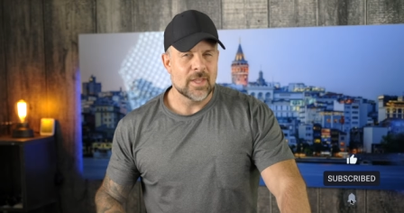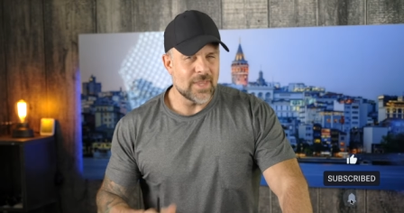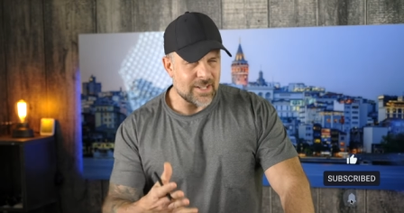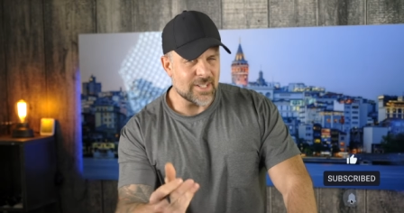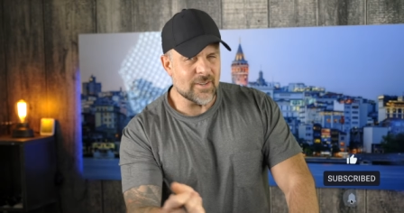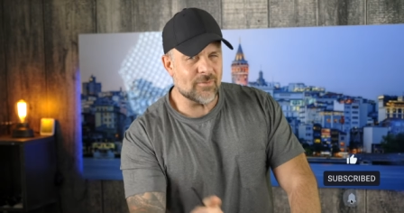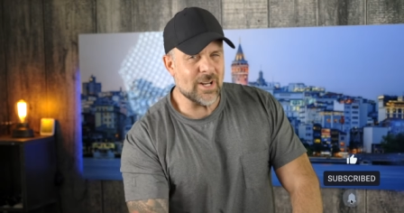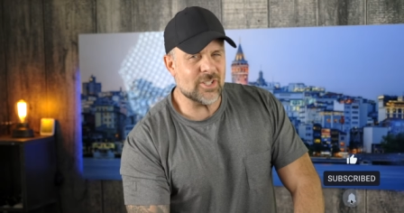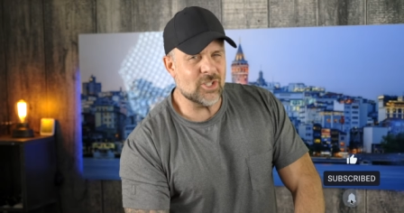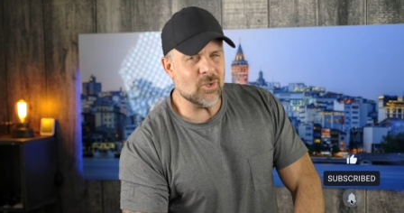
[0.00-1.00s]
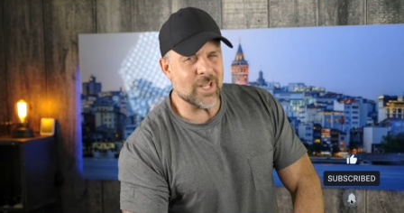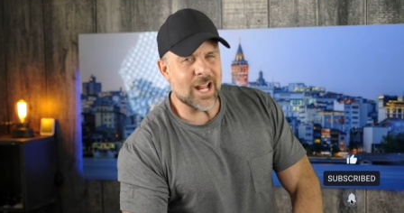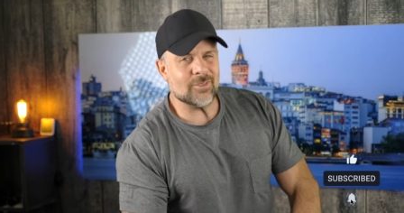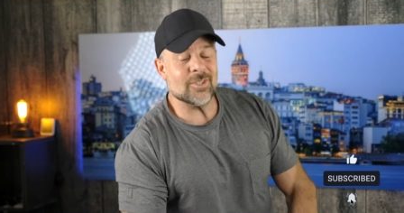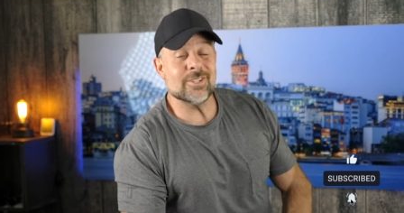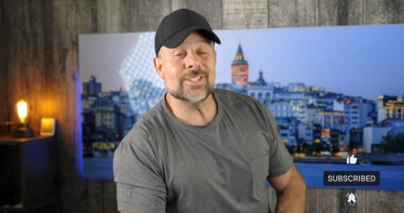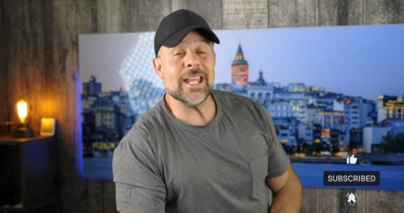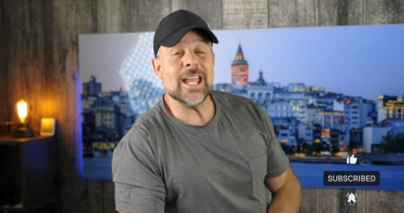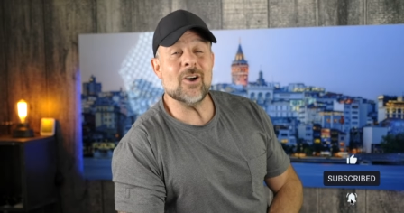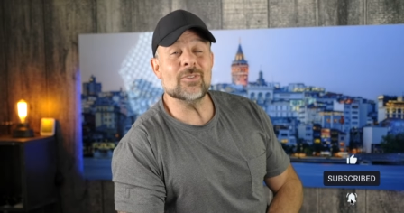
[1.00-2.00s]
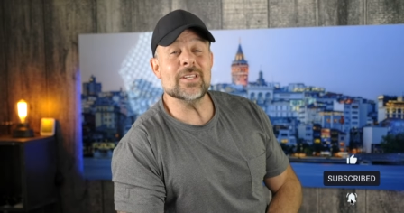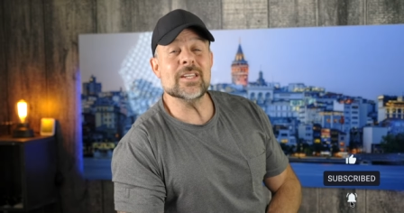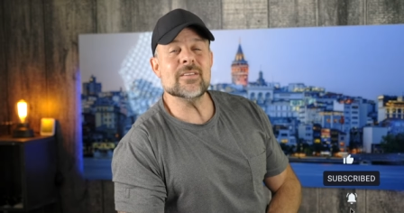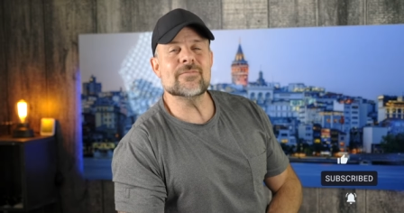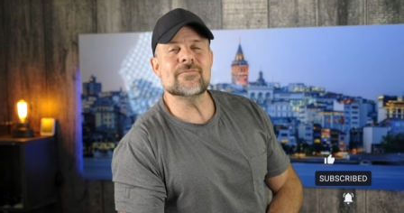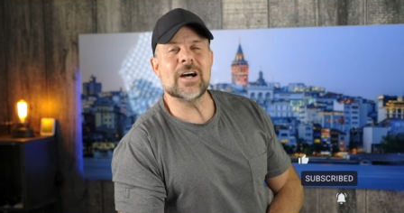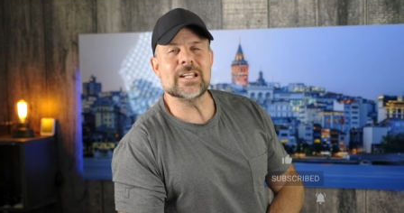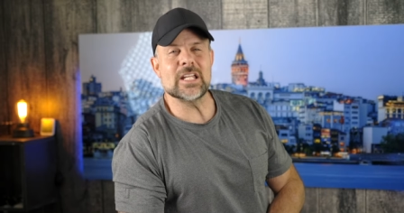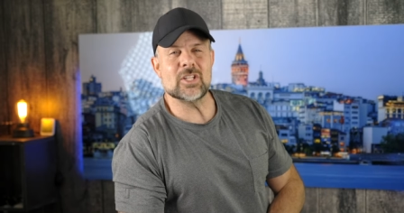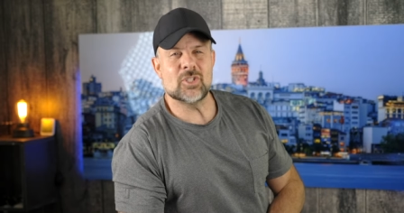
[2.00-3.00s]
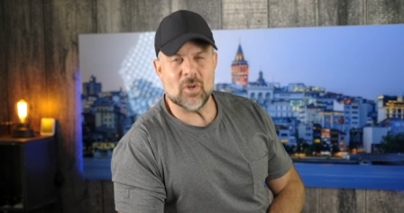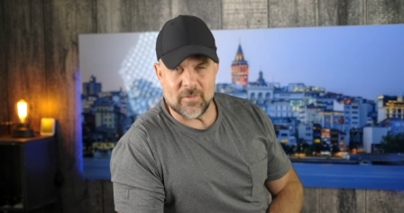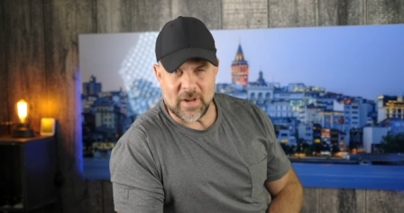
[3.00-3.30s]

That said, friends, you get out there, stay healthy, and find your